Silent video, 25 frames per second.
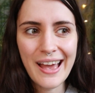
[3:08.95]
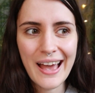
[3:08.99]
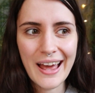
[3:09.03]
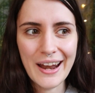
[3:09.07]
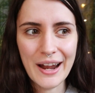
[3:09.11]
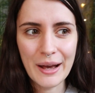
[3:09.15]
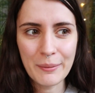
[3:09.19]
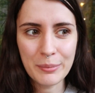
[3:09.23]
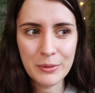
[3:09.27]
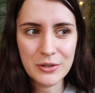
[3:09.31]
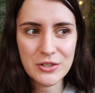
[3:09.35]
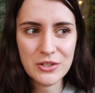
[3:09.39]

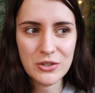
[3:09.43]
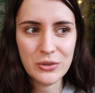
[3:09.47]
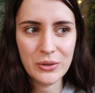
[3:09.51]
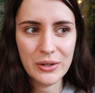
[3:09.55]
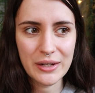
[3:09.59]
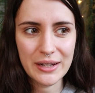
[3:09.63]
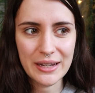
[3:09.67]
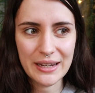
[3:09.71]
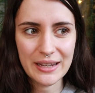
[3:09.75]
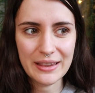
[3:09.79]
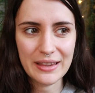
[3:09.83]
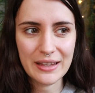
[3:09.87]
An
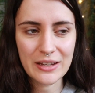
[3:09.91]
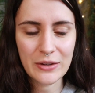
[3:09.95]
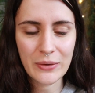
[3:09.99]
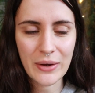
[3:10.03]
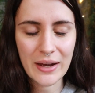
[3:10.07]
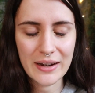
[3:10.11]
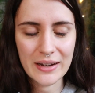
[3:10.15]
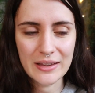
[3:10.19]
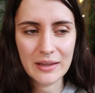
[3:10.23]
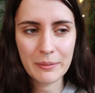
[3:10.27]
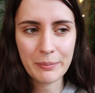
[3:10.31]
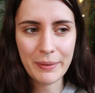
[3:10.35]
opportunity that you
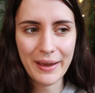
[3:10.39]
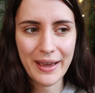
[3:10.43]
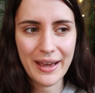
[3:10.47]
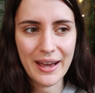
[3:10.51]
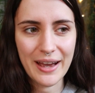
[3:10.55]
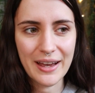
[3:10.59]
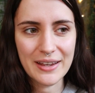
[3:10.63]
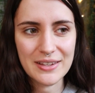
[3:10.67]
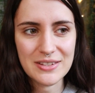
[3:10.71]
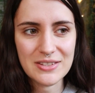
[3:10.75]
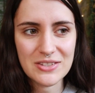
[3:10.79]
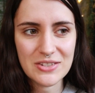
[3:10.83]
had in the
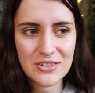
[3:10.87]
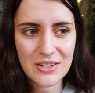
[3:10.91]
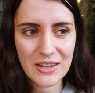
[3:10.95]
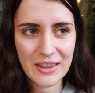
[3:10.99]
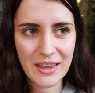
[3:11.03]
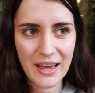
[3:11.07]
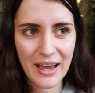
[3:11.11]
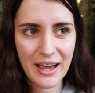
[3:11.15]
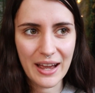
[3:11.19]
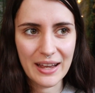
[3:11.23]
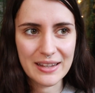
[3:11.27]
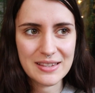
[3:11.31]
past
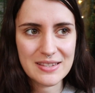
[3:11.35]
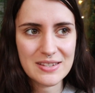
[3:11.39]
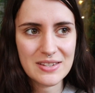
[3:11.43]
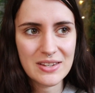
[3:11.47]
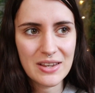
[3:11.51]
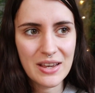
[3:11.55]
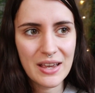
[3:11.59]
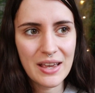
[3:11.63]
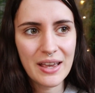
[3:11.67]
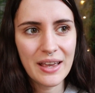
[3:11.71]
that,